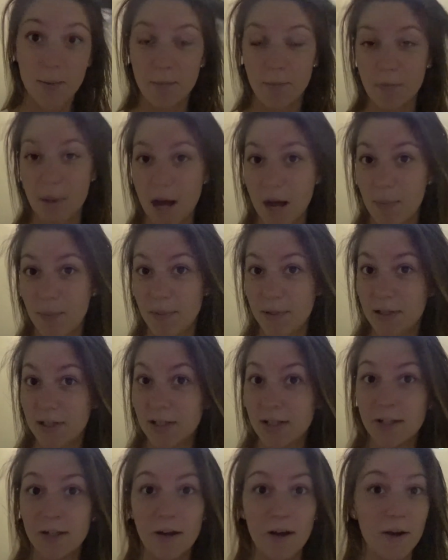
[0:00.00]
mop
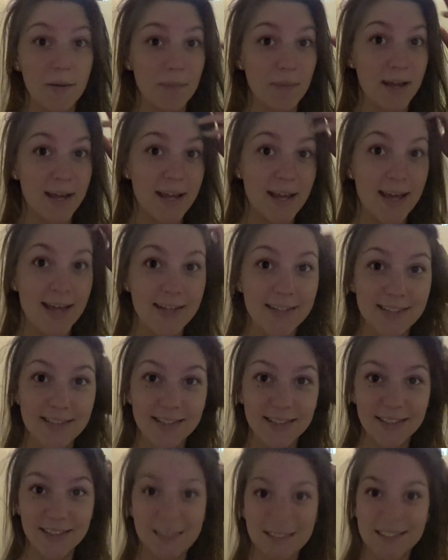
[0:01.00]
on my head.
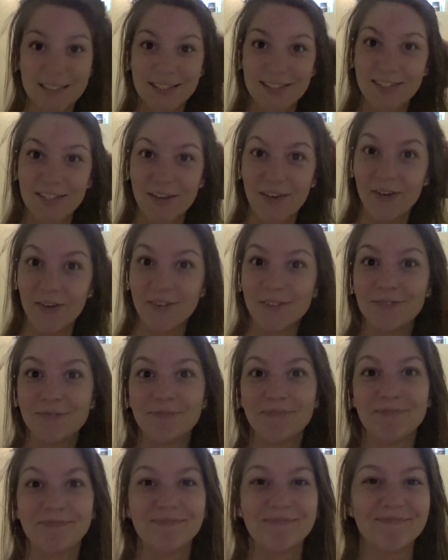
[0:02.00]
So
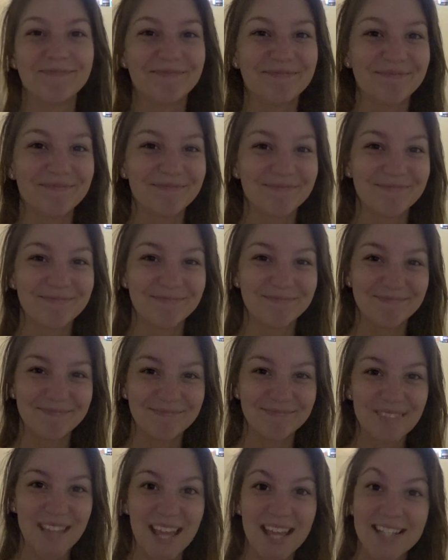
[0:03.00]

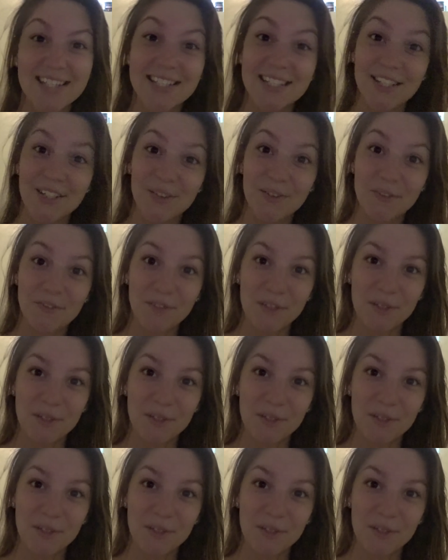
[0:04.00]
see you in a